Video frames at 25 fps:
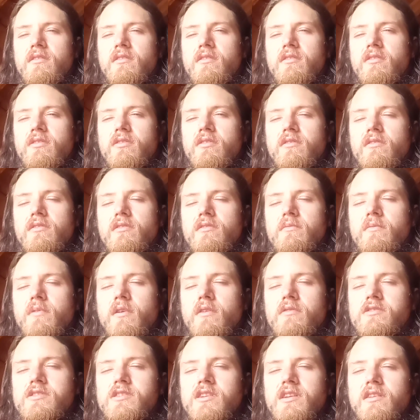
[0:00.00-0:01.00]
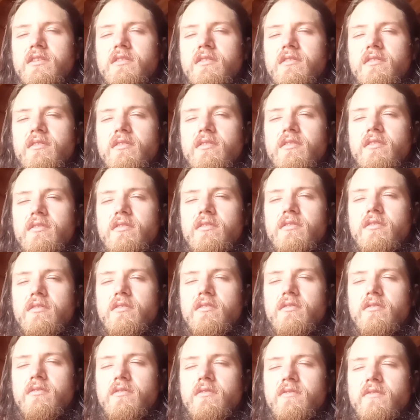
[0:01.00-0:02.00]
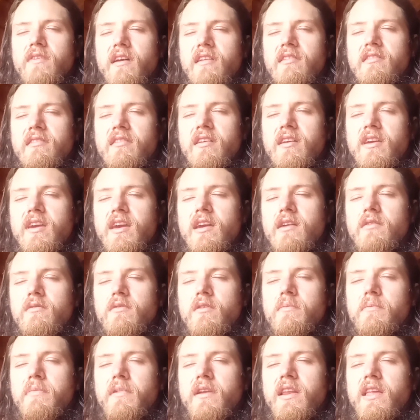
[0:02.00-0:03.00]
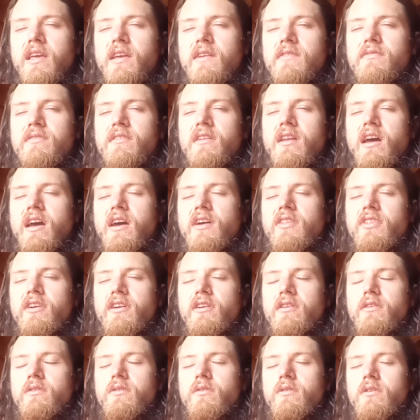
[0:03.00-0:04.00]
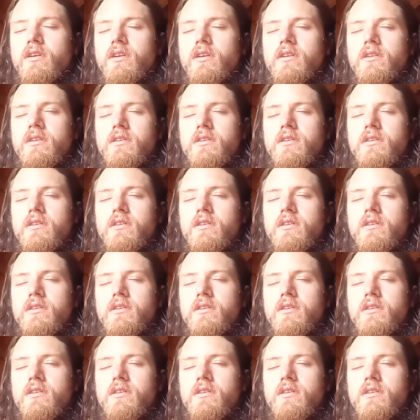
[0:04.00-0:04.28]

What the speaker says: those emotions, to investigate what beliefs lie at their core.